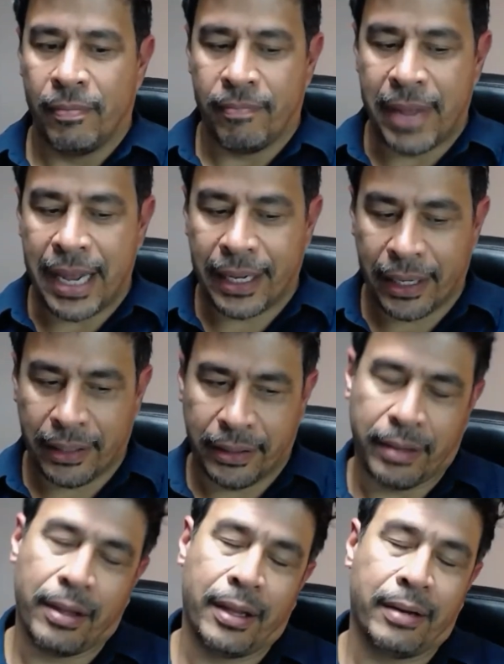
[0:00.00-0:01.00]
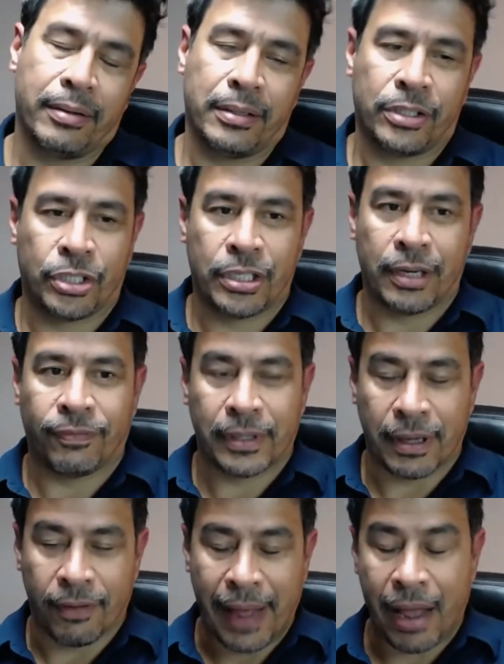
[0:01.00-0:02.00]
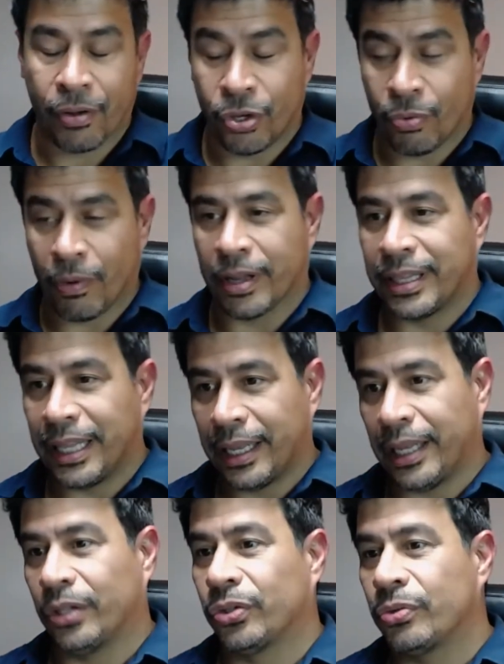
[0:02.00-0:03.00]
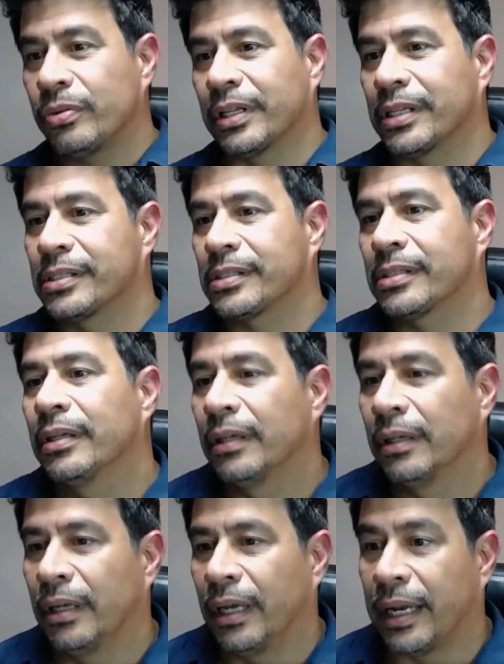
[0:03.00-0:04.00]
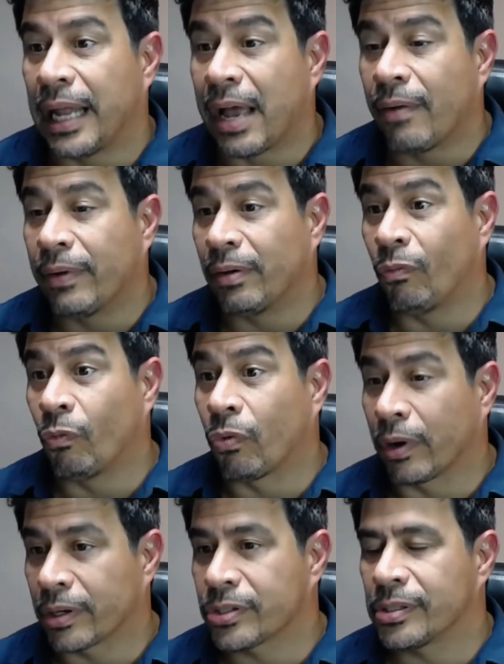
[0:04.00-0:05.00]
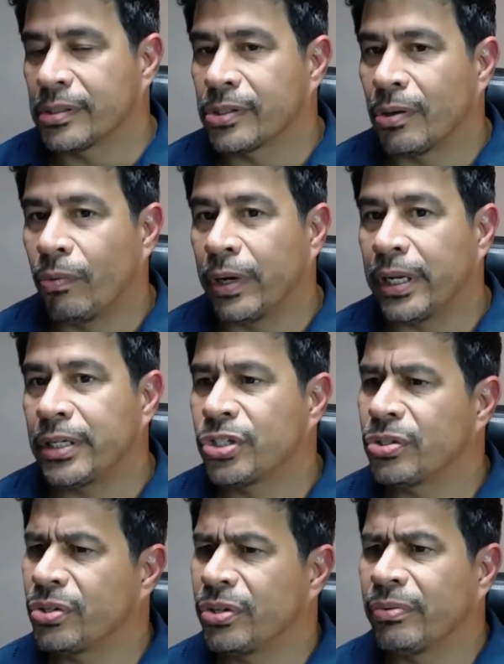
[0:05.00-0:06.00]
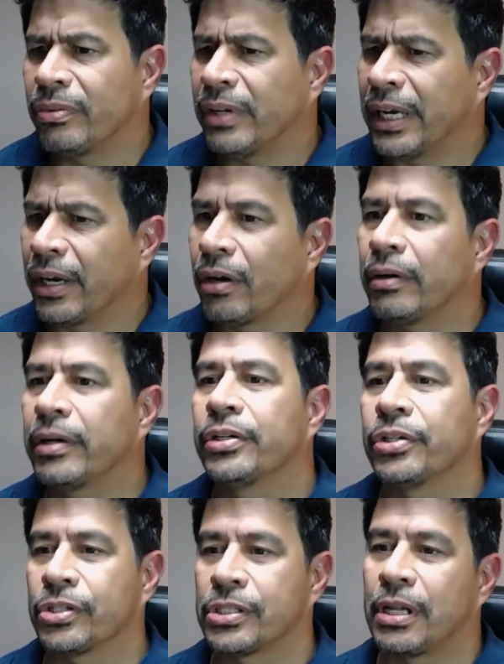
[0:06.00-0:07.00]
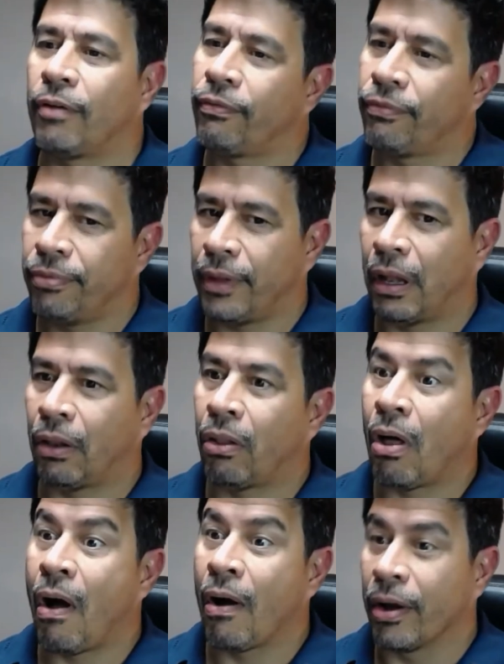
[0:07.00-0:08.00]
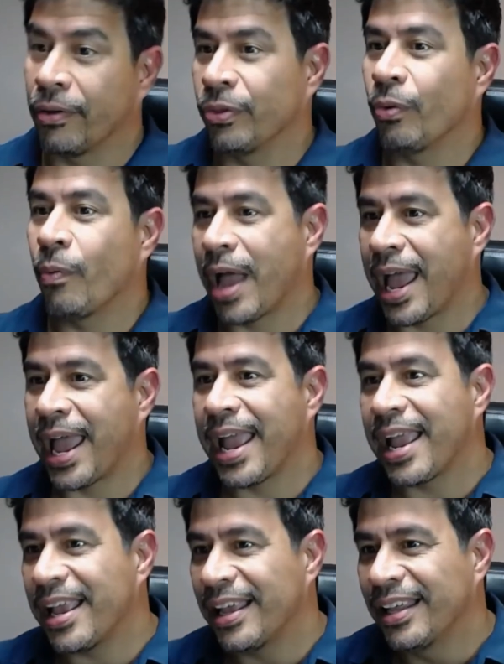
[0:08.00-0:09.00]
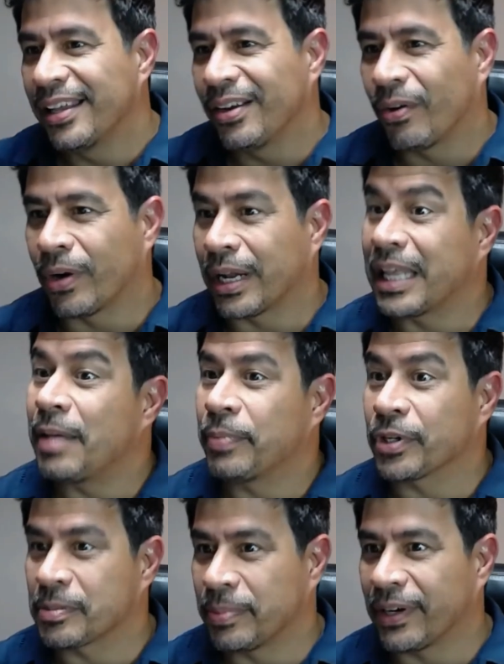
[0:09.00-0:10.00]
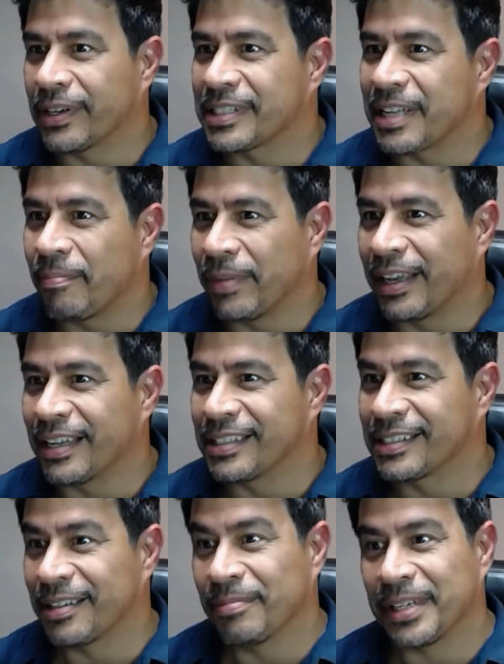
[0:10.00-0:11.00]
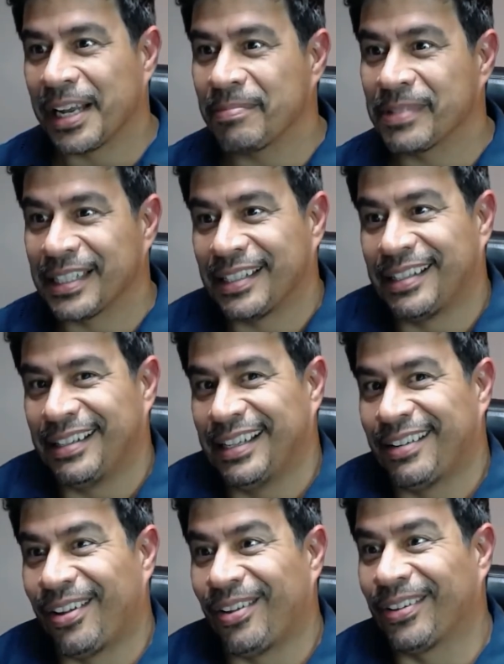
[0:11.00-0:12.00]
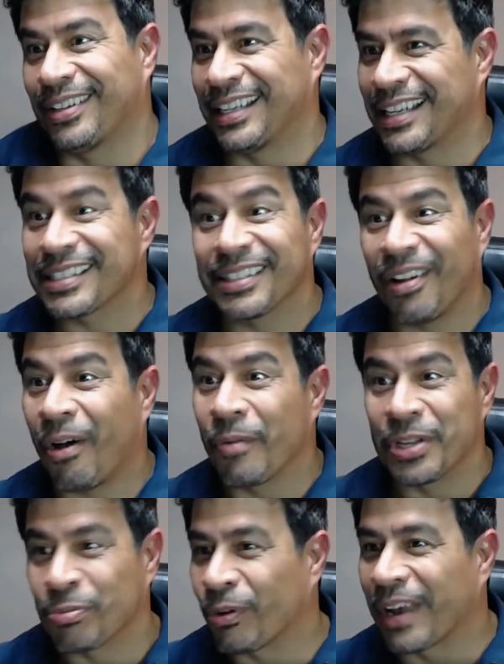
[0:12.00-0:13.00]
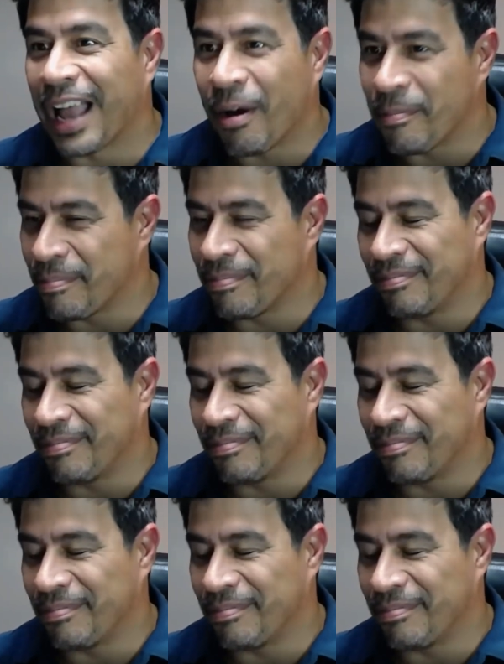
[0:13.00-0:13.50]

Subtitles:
making the shift of how you are thinking through this and how it works. So, what did you do to encourage yourself along the way or to keep your spirits up? Because sometimes it all doesn't always work out.